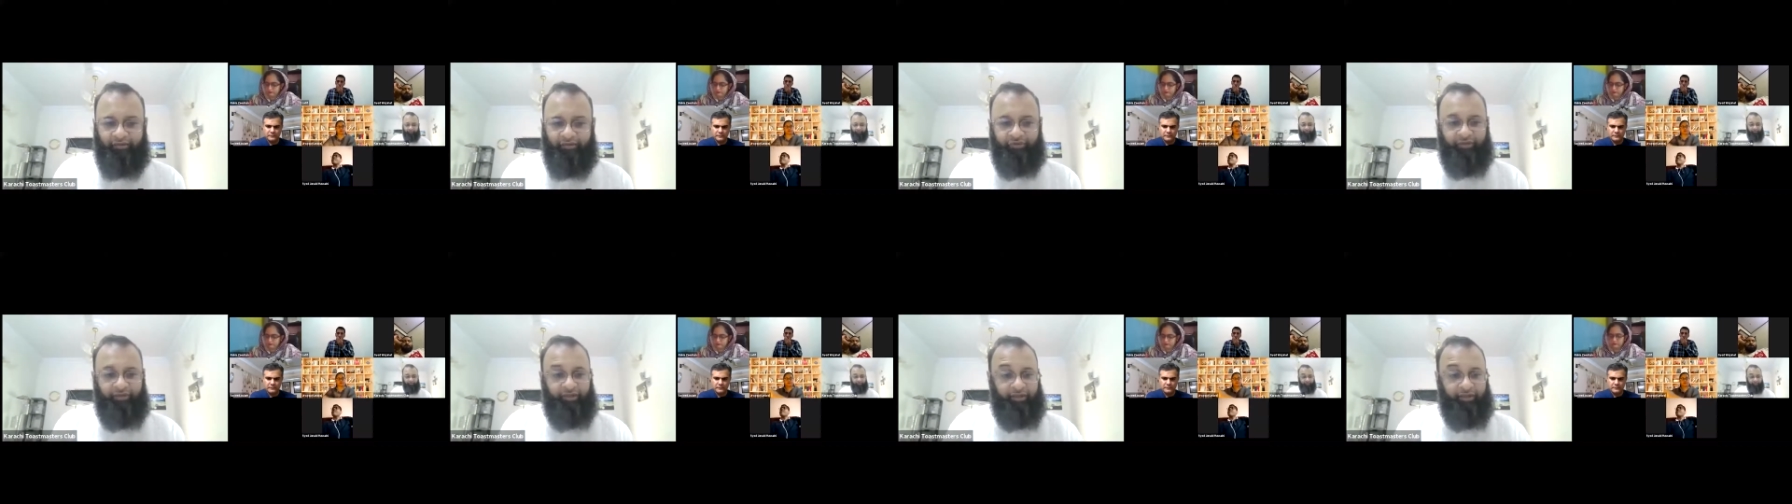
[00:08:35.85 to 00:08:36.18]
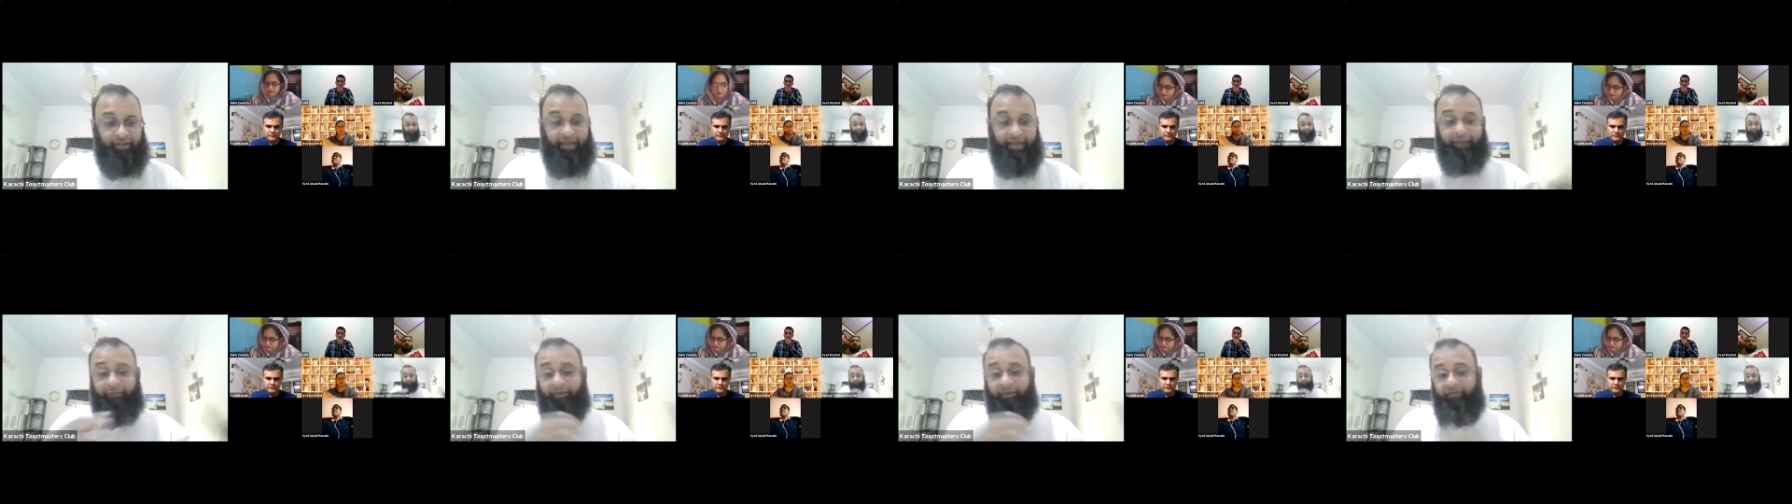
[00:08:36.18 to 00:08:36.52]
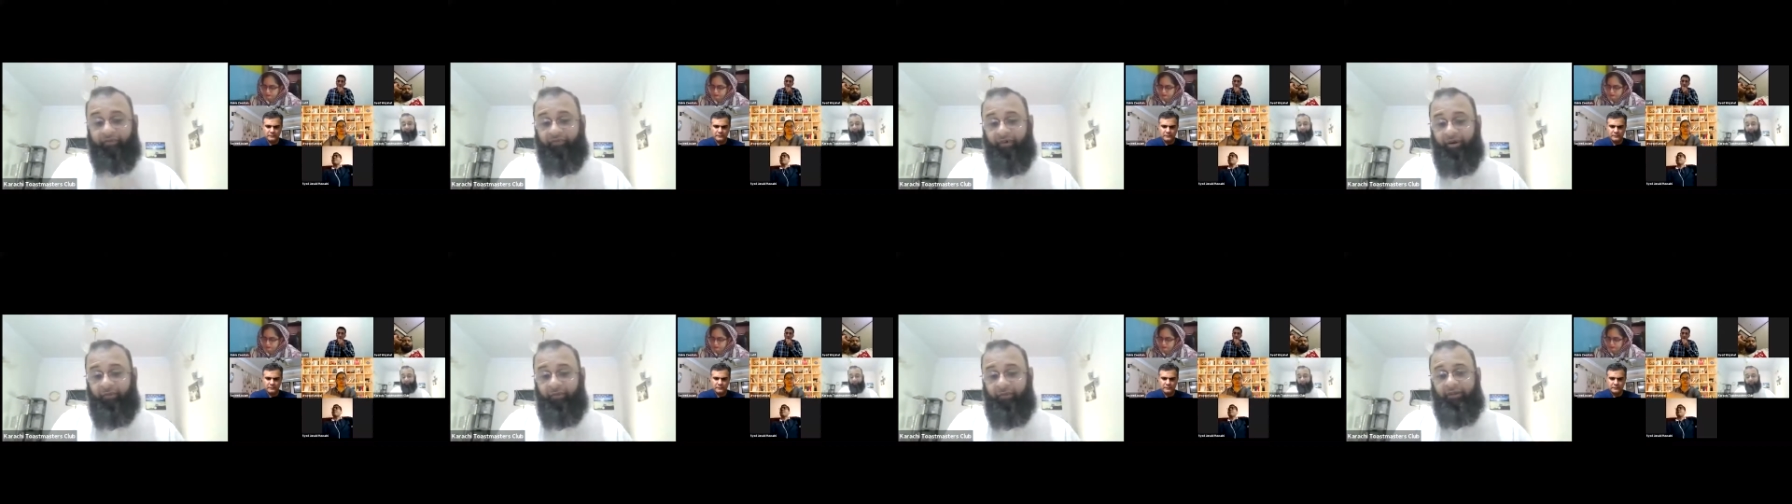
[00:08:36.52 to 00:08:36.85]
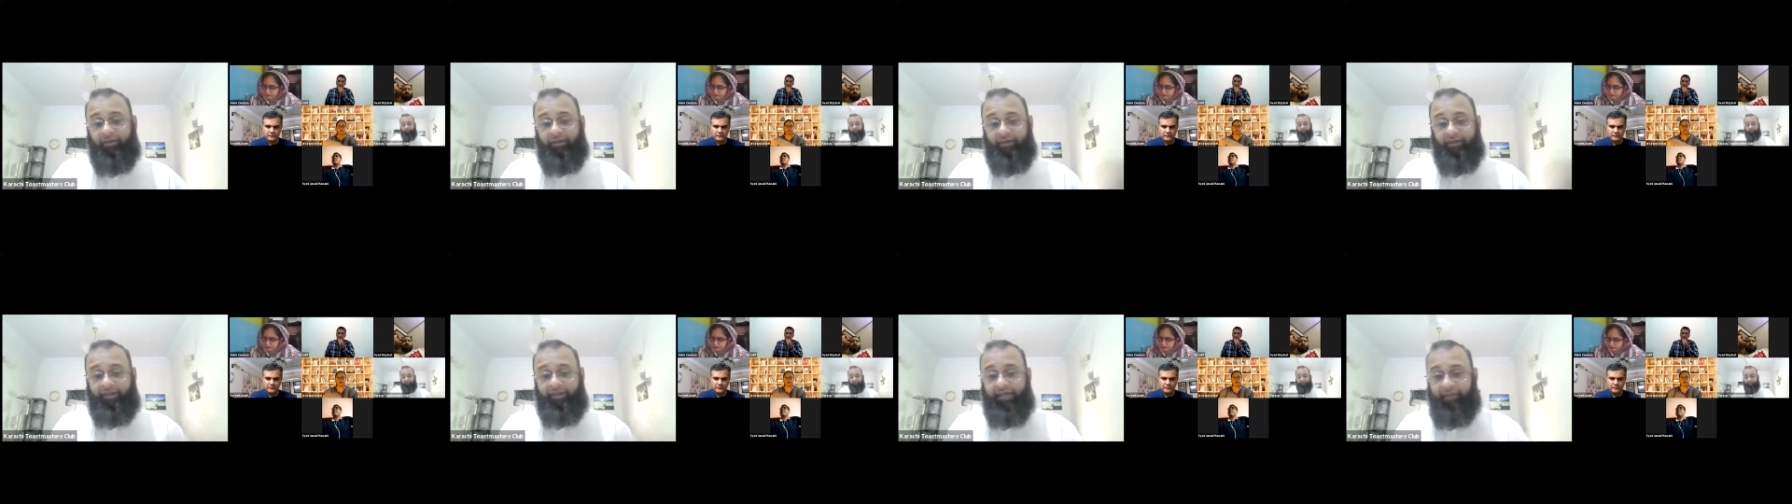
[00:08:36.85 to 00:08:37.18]
So it can be
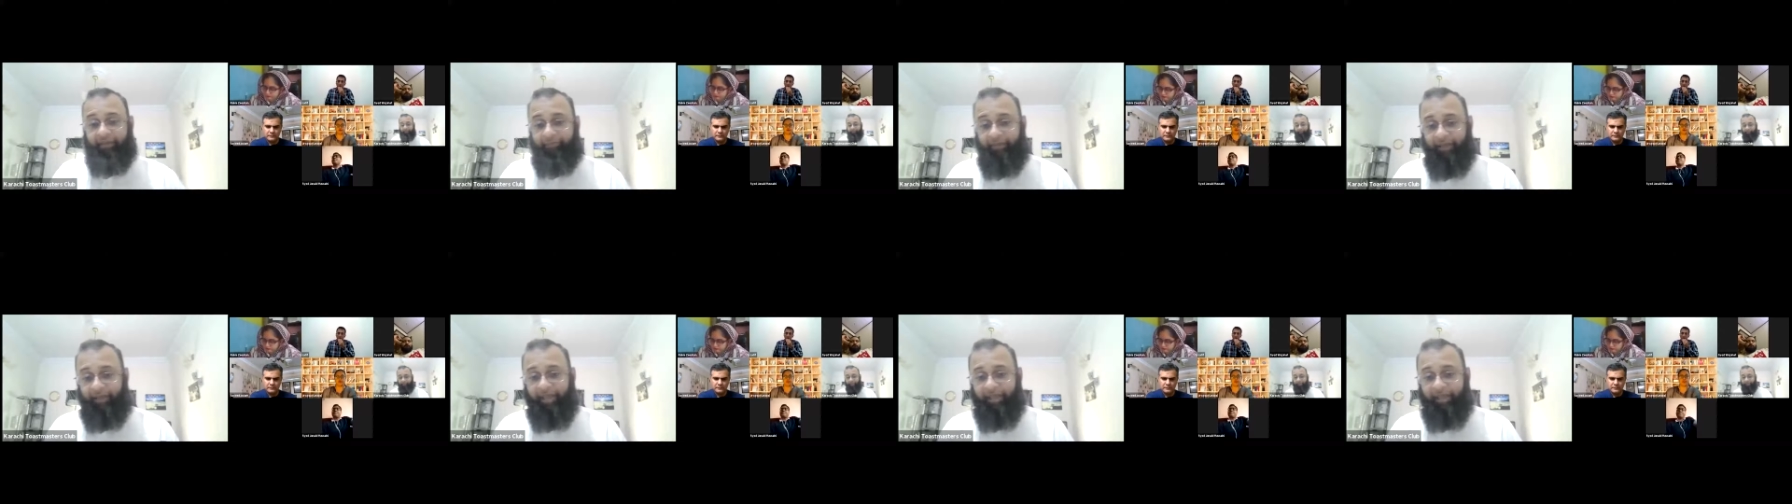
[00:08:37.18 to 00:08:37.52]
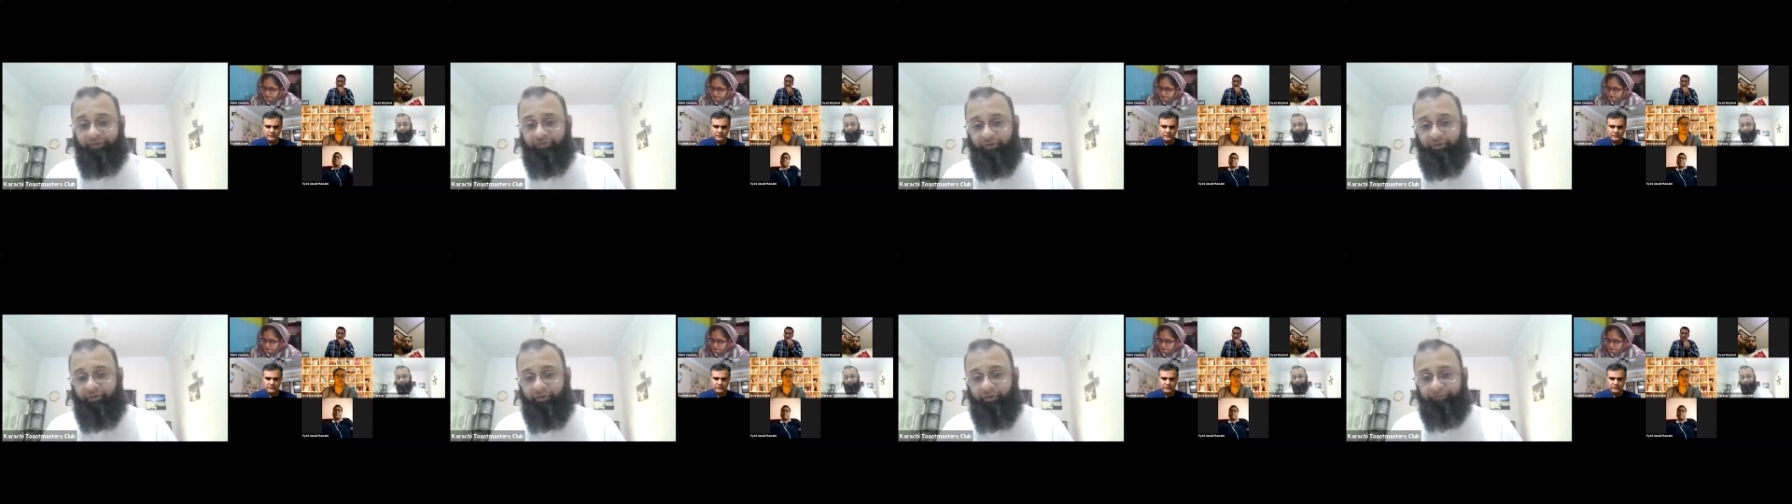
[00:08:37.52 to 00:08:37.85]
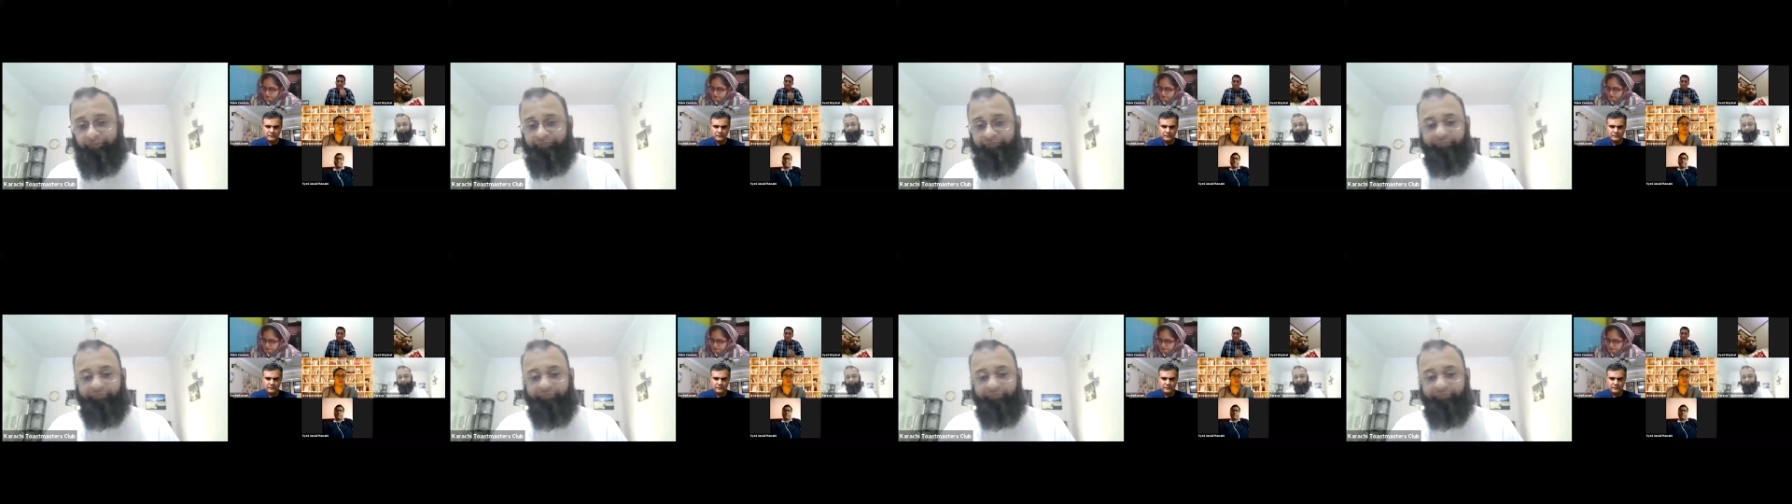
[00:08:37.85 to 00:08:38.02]
formal, it can be casual,